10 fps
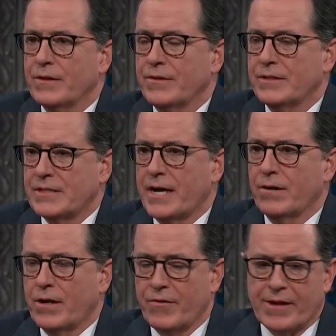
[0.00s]
the, the
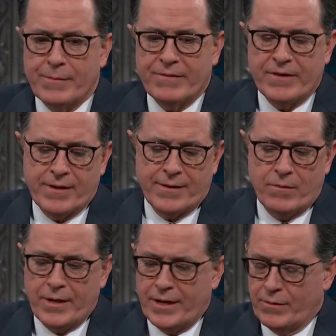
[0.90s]
title, I don't think I'm giving anything
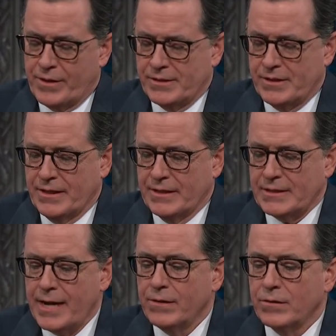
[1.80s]
away here when I say that. The
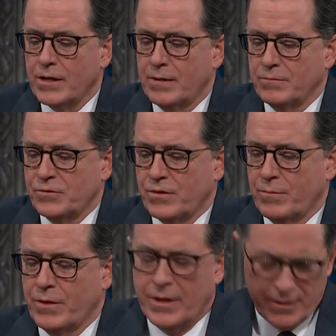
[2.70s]
title comes
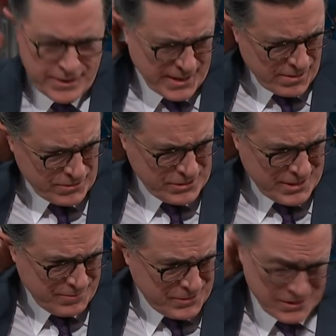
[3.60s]
from... The character's
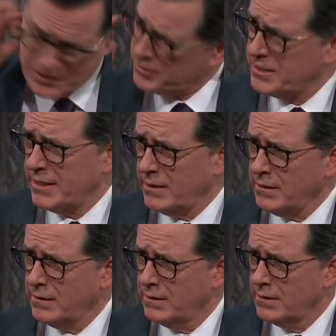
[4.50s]
name is, is Christine?